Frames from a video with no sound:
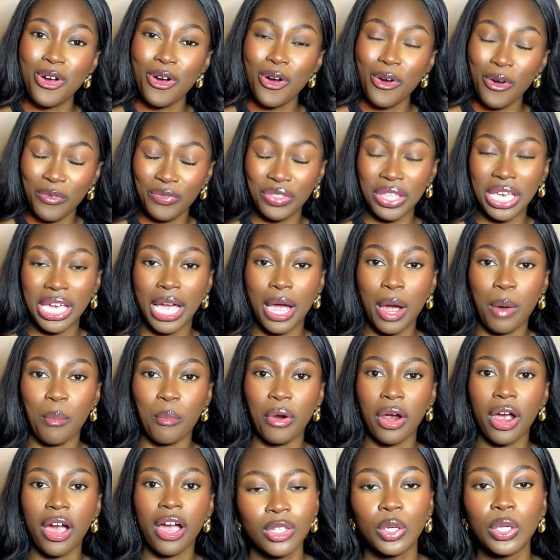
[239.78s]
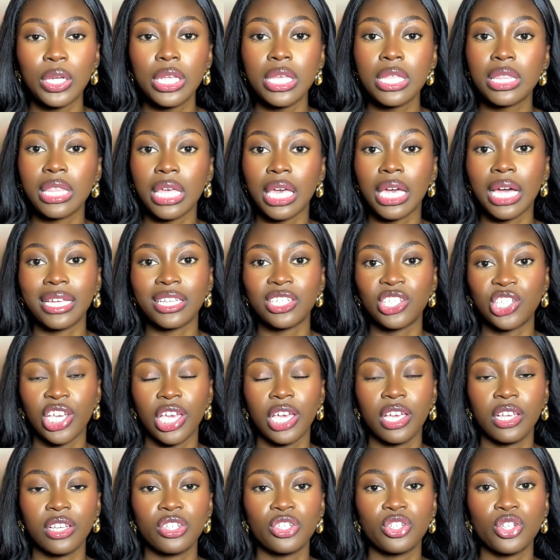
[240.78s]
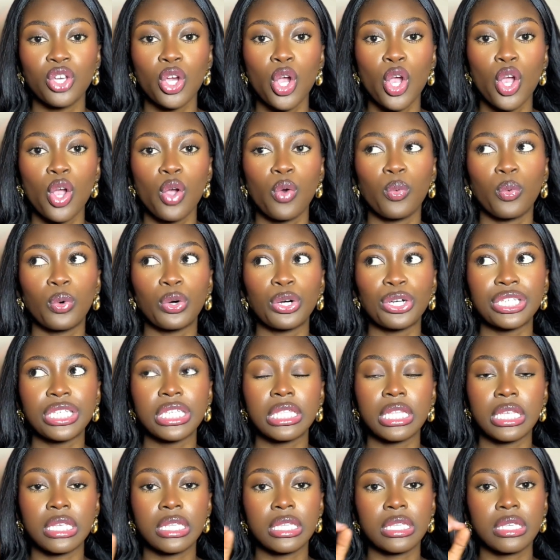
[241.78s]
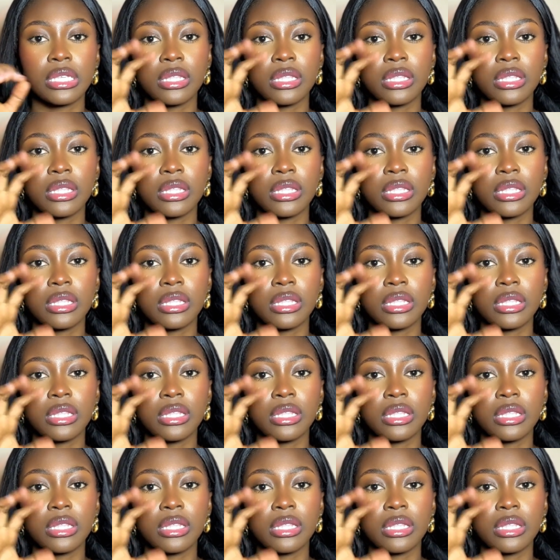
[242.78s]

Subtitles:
of the camera. The only thing I changed was this